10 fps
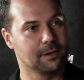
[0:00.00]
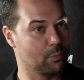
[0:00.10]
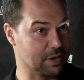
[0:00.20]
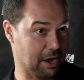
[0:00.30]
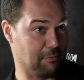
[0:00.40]

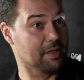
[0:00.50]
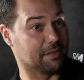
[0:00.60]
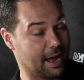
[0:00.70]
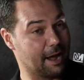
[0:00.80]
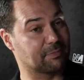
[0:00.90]
we'd get rid of
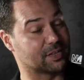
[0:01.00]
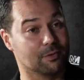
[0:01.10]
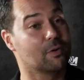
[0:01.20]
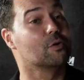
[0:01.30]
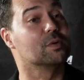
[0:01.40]
that, and so
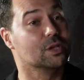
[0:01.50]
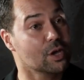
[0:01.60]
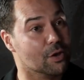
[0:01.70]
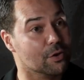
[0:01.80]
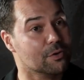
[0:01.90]
it might not be
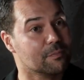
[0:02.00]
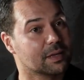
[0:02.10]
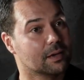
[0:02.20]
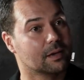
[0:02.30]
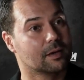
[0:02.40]
you,
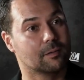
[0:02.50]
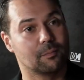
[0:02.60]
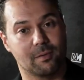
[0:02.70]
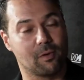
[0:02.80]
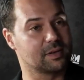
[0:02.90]

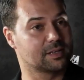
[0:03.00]
but it might be